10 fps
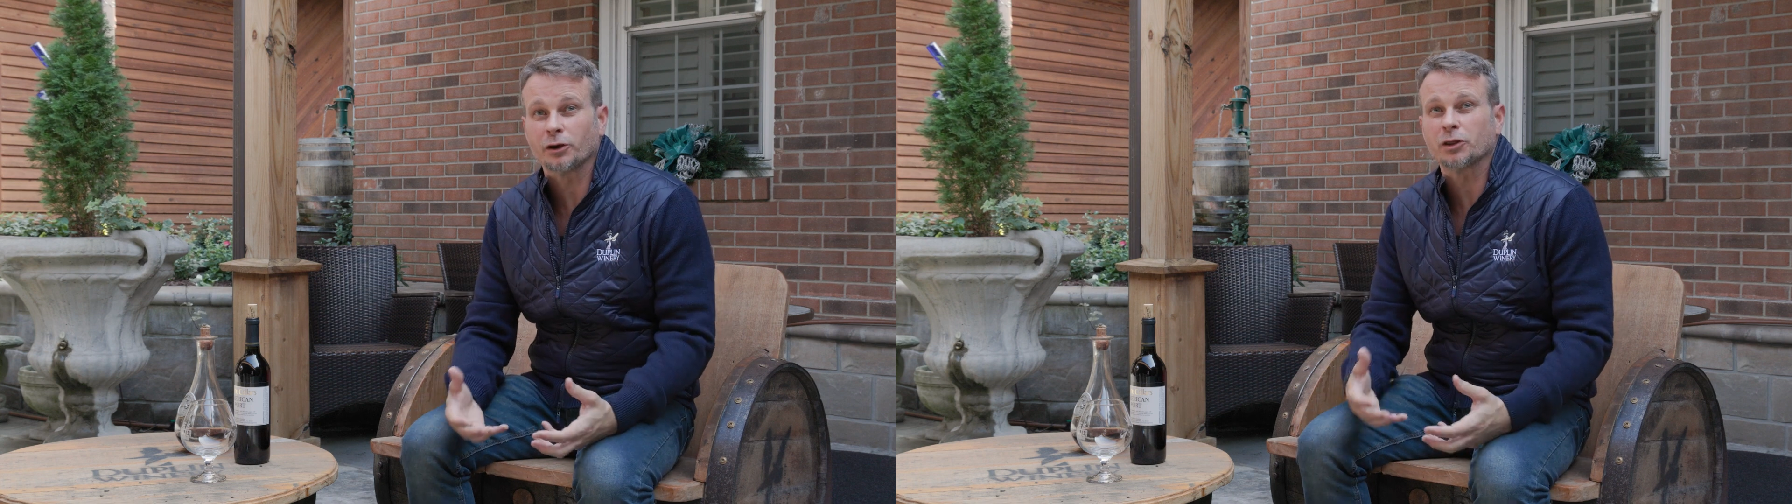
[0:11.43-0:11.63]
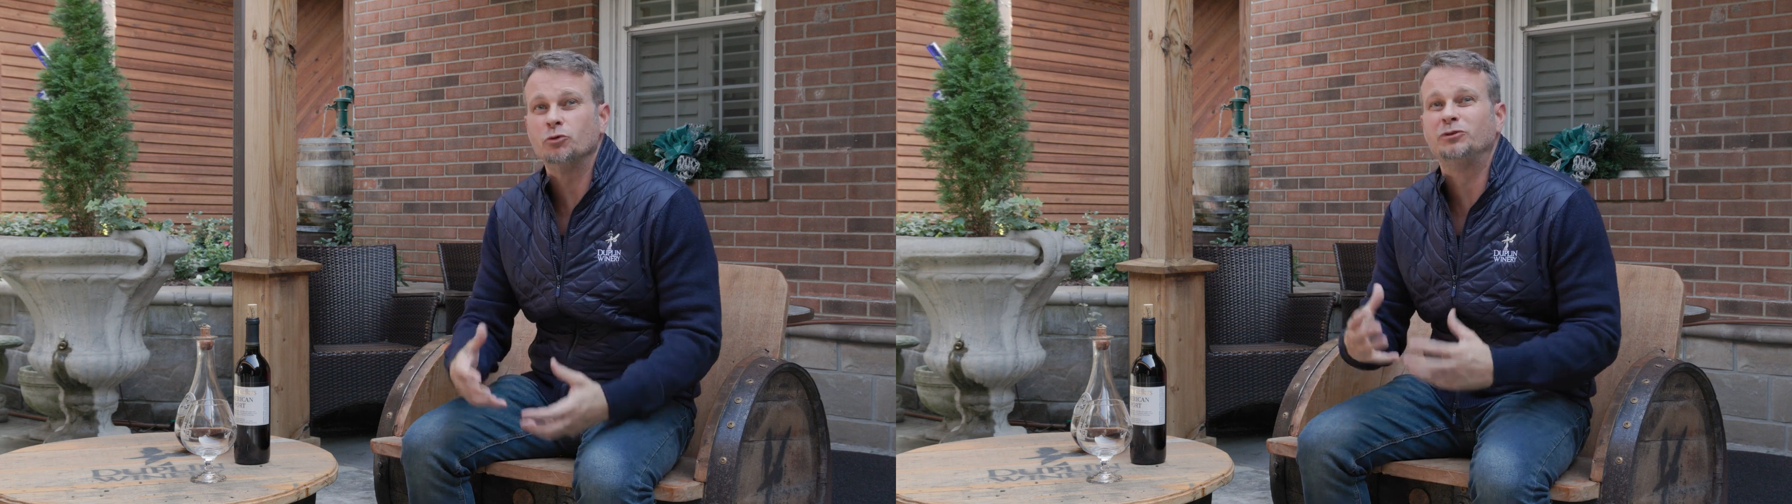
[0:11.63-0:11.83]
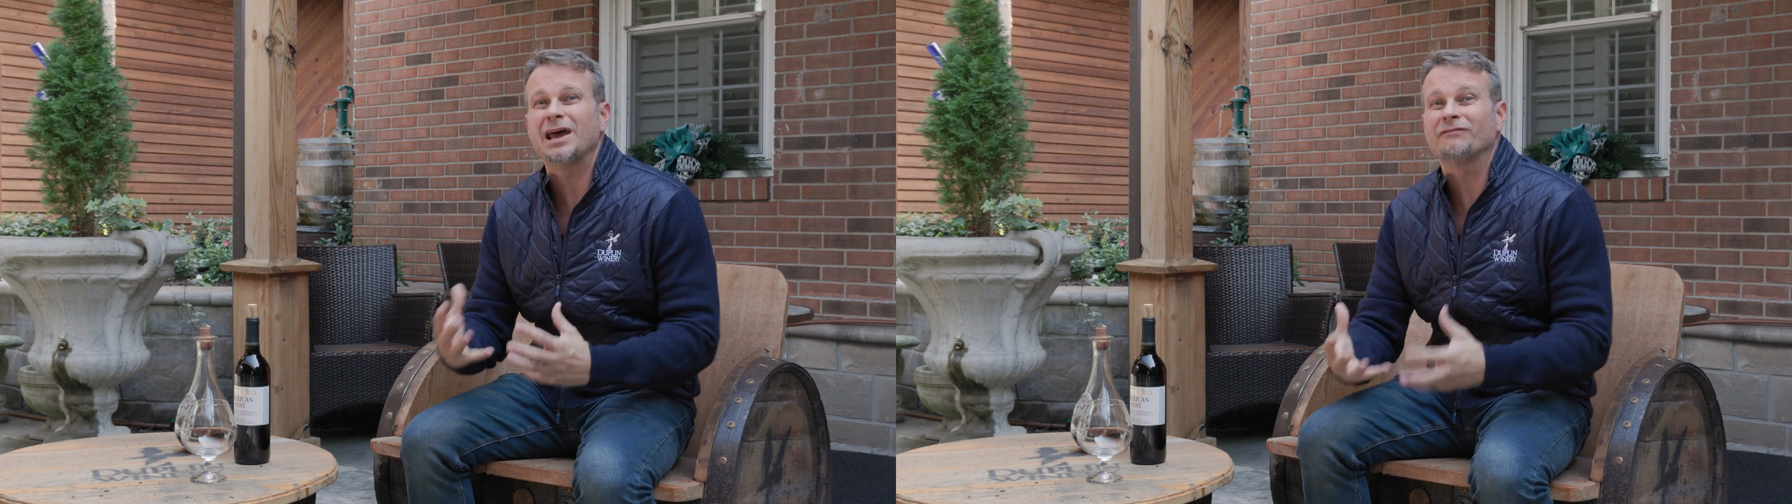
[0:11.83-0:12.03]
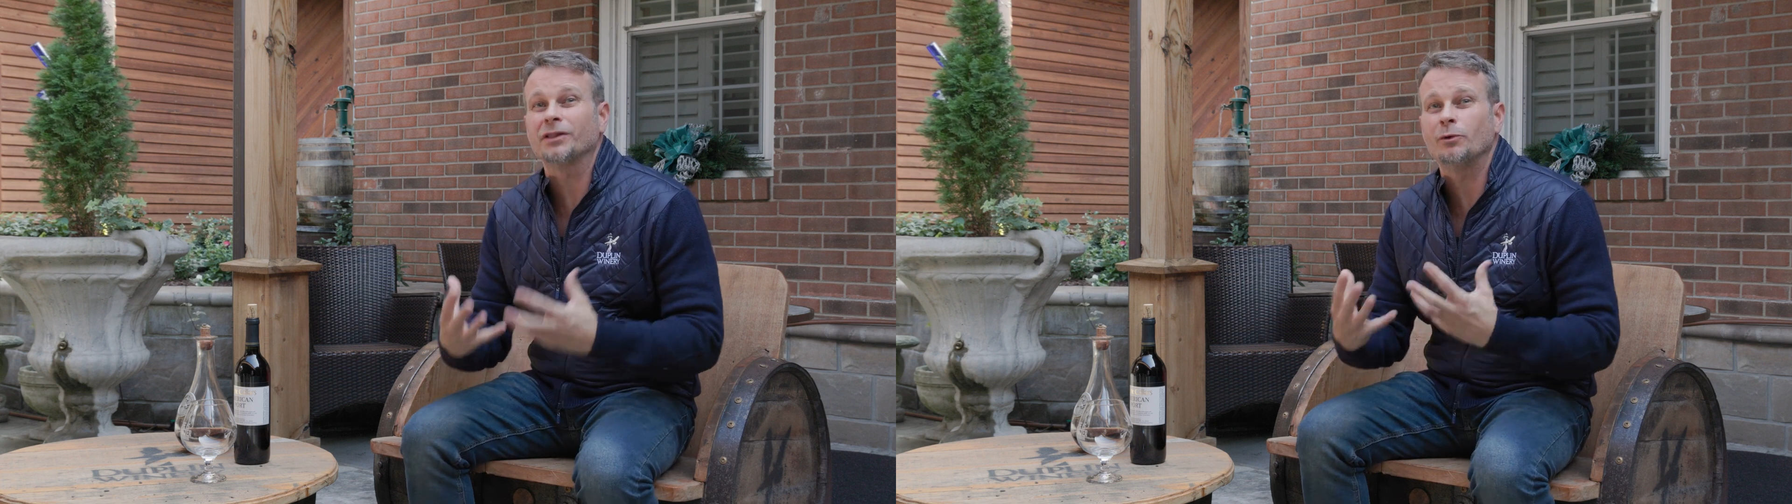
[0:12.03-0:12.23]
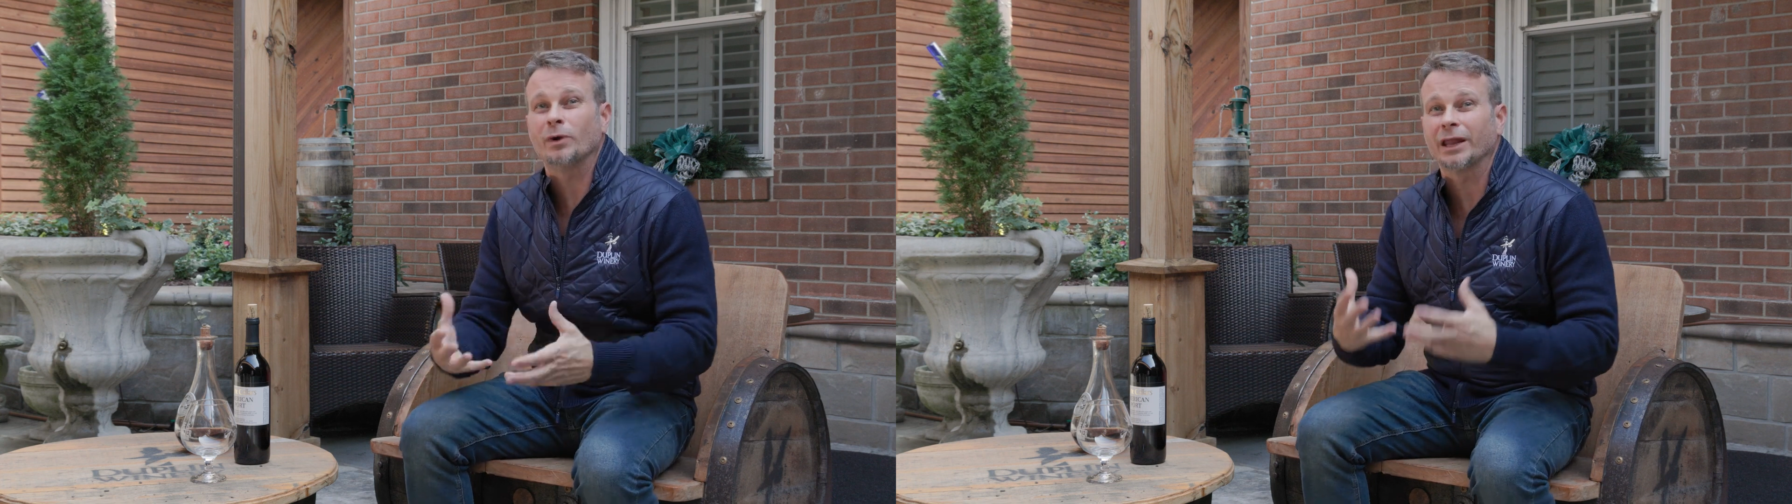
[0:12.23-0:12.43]
you
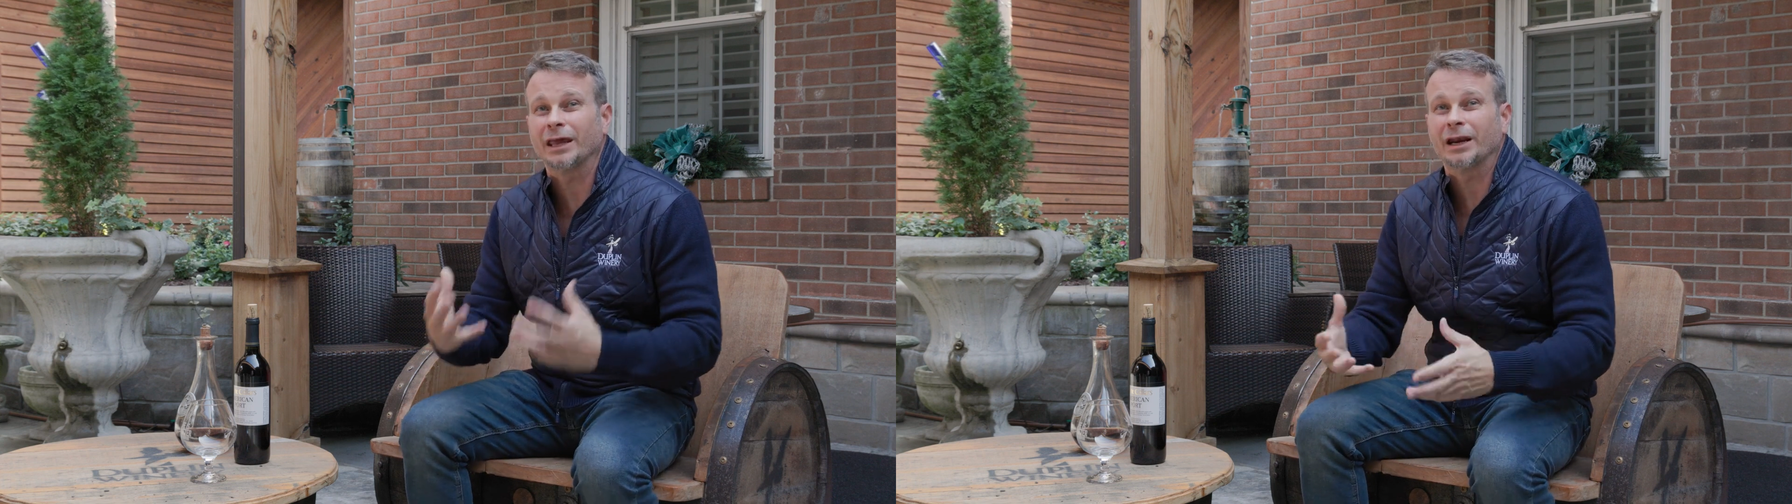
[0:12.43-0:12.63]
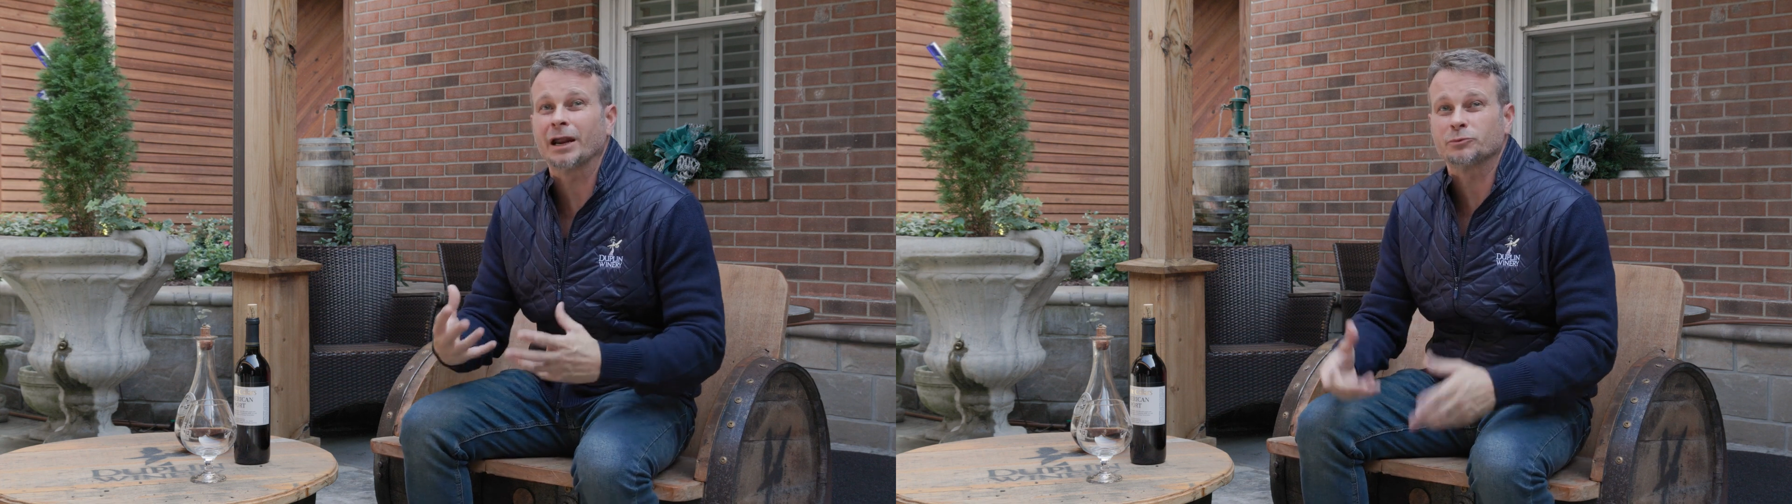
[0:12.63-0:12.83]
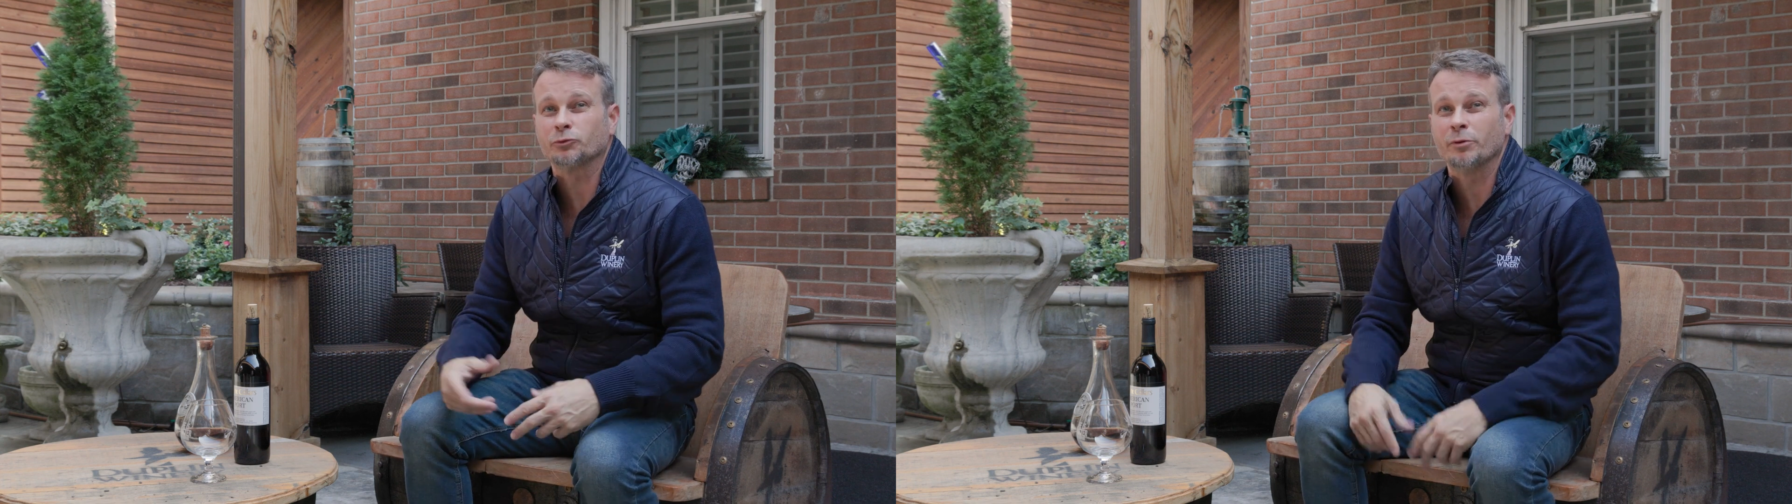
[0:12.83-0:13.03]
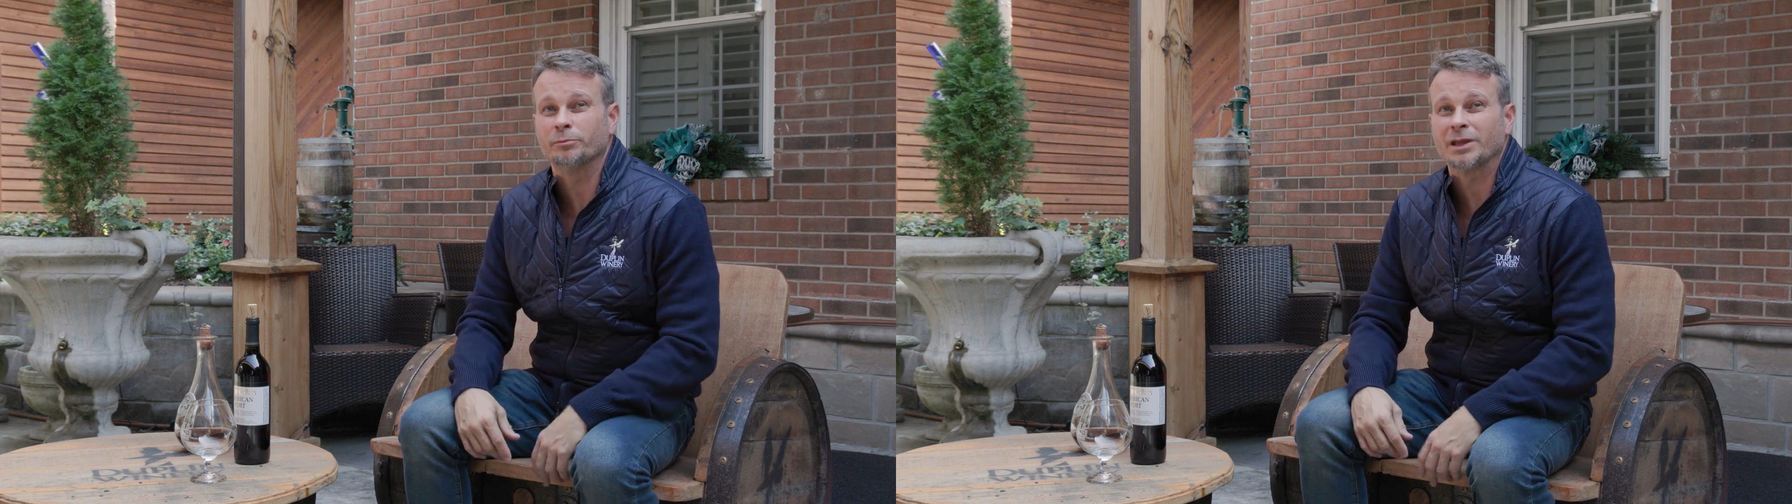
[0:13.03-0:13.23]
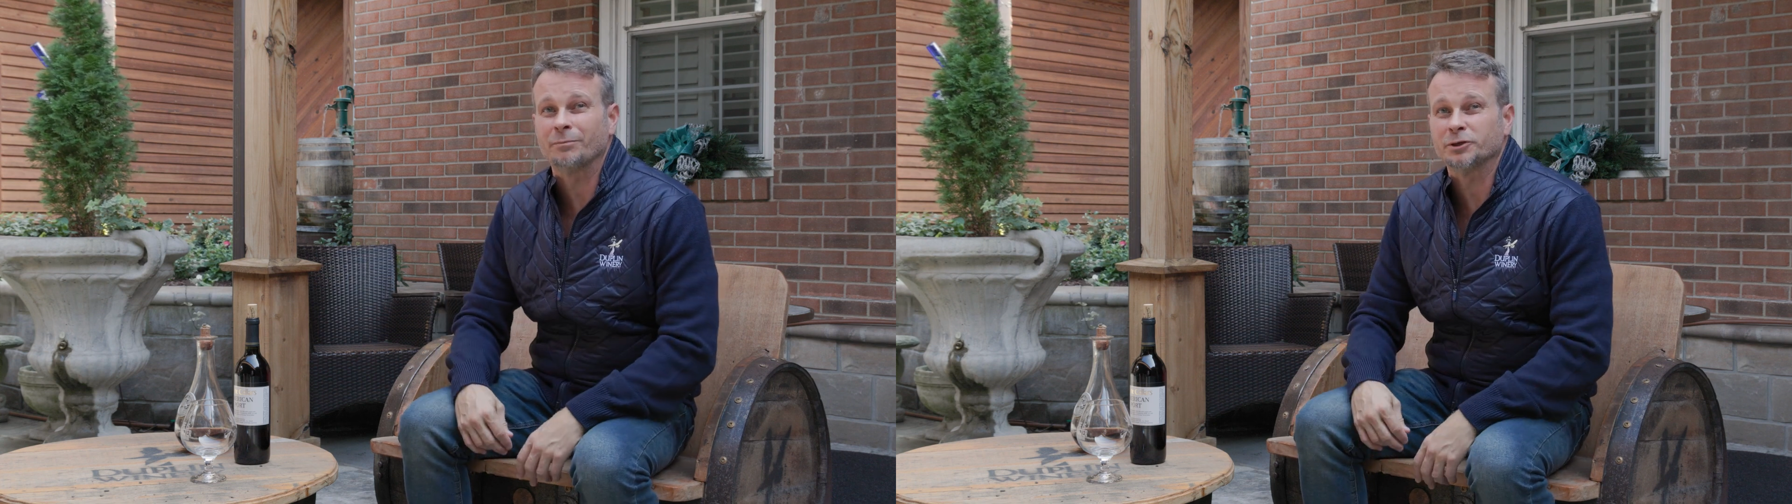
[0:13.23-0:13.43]
definitely wanna get it up to room
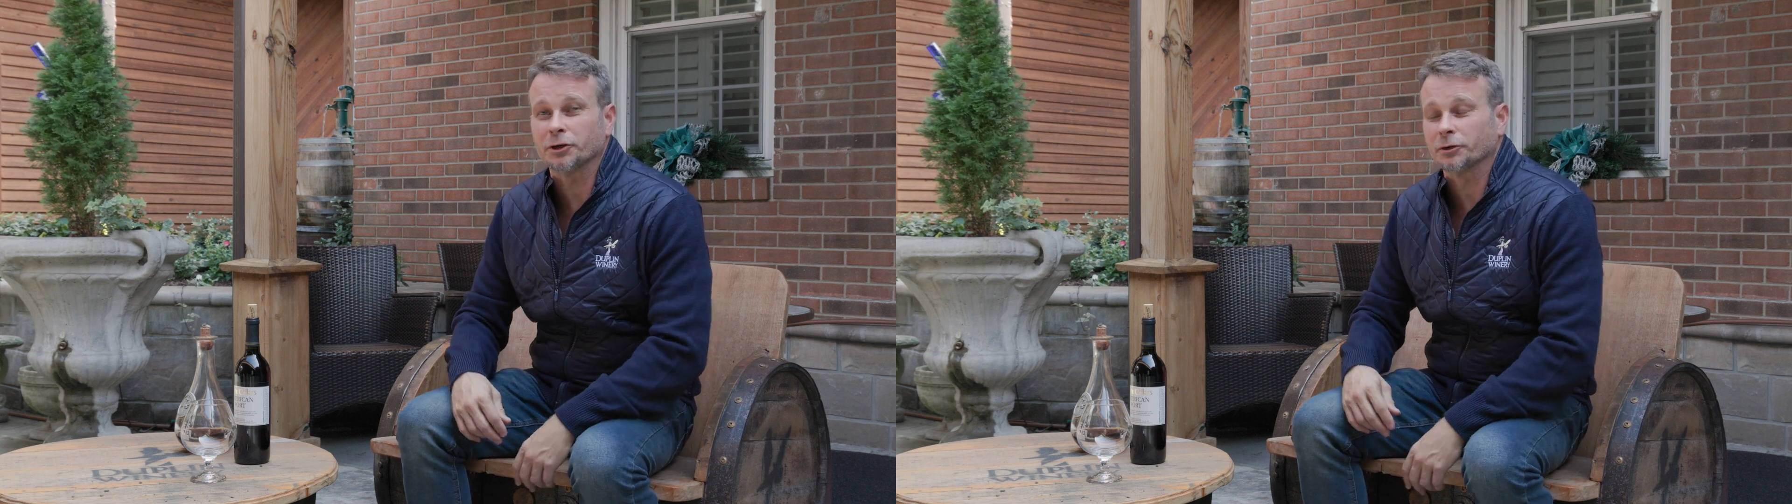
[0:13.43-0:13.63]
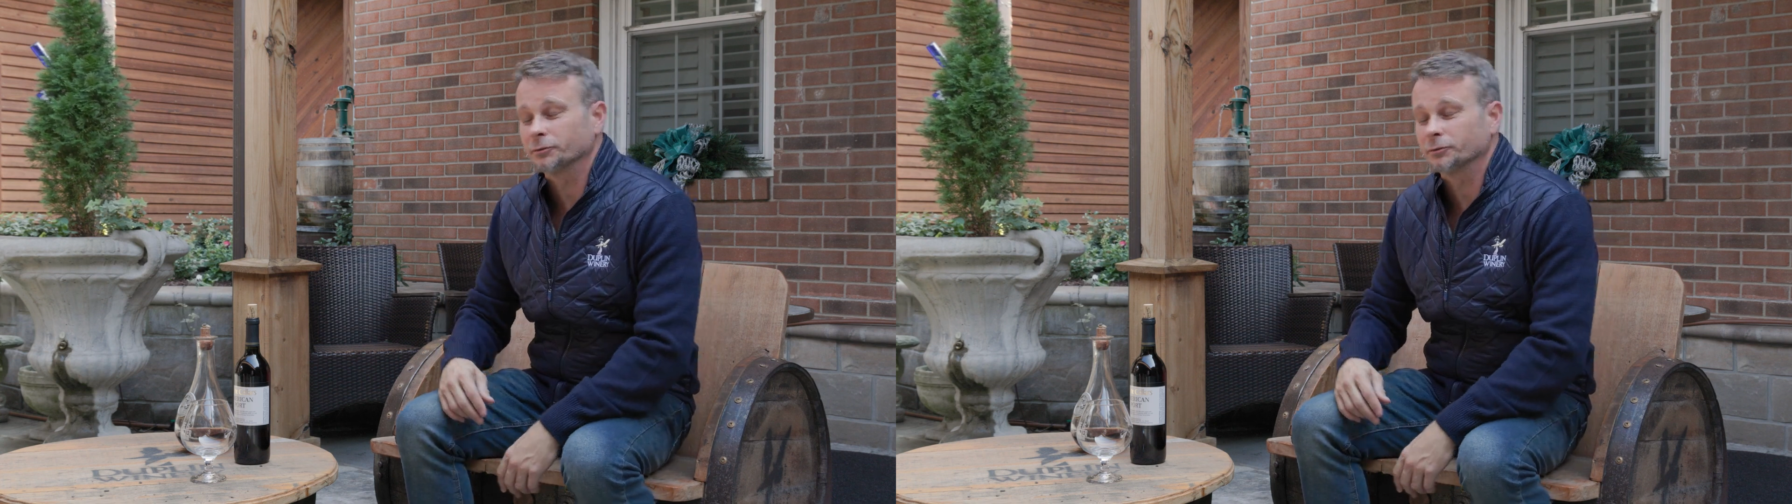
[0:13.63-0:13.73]
temperature.